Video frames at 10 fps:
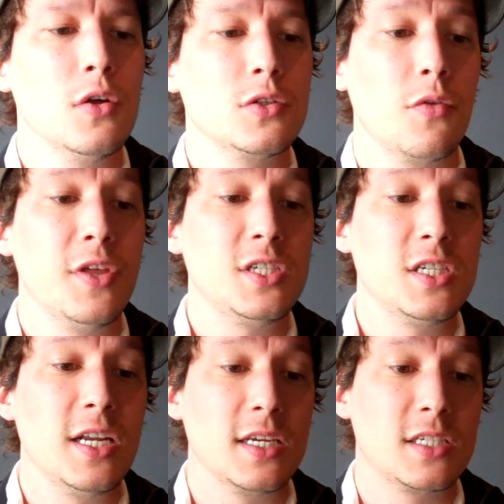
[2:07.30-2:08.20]
So this
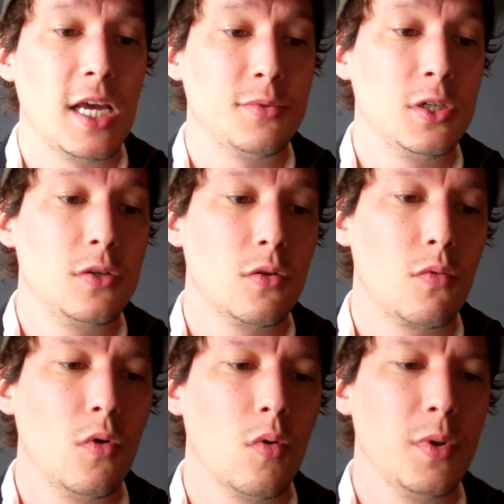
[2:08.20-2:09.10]
is an exception to the
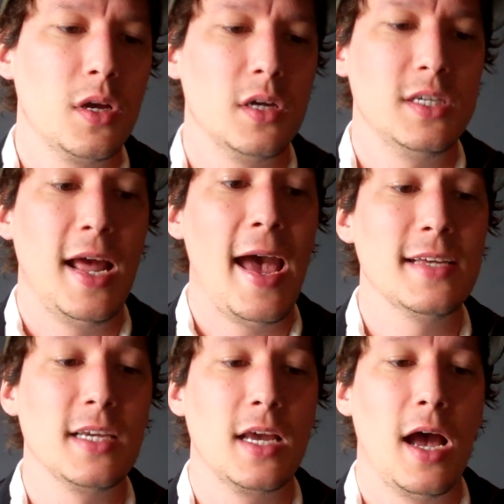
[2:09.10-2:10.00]
rule because it
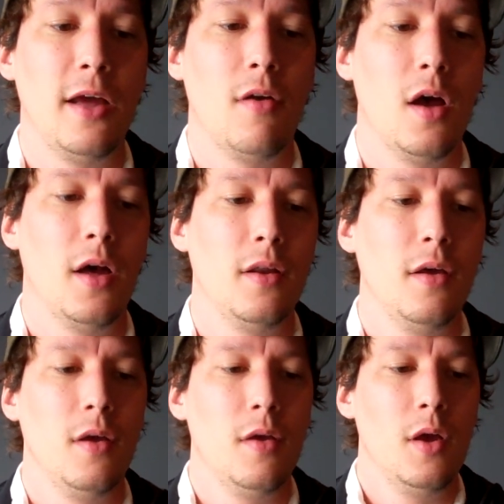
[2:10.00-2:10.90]
has a guide rod,
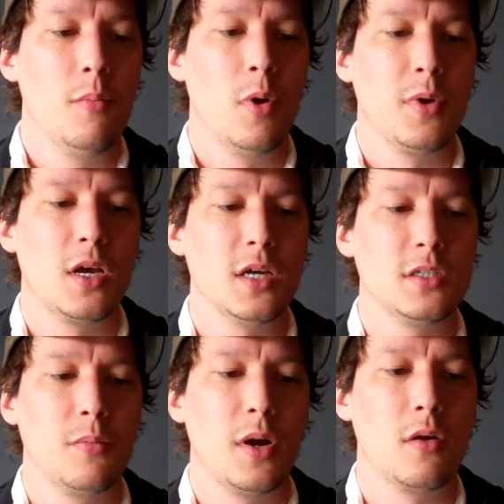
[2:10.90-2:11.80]
but because
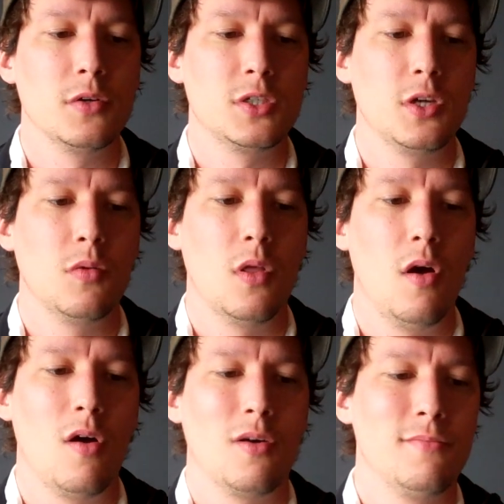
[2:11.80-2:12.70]
the barrel is so
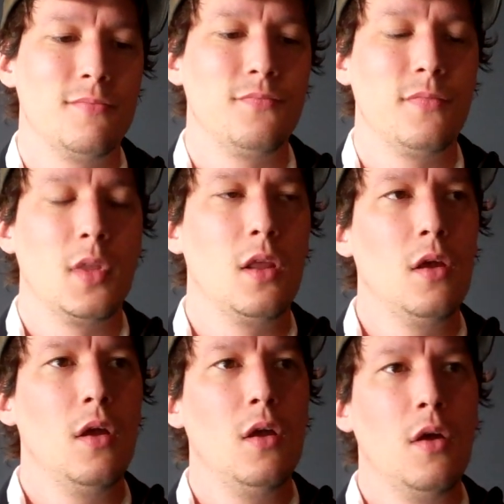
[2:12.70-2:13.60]
long,
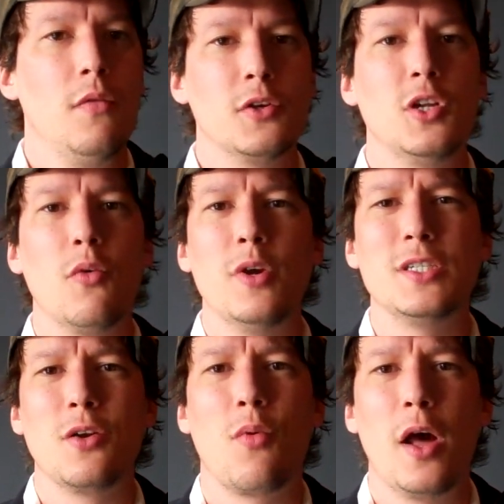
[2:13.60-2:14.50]
there's no
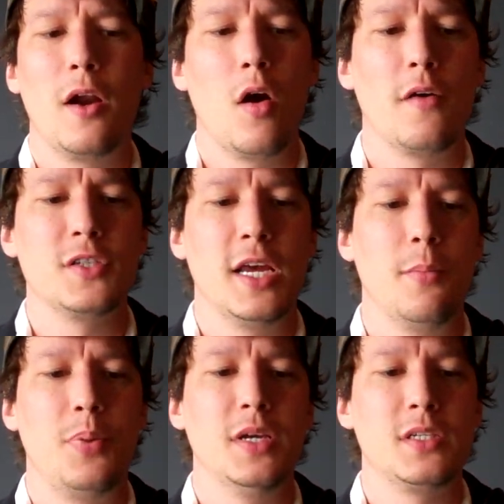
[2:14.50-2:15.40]
reason to run an
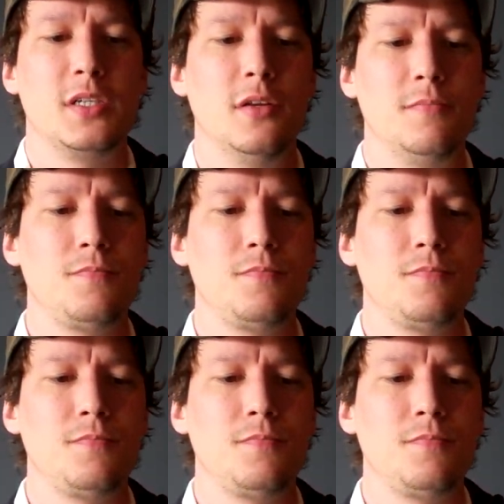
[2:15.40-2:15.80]
offset piston.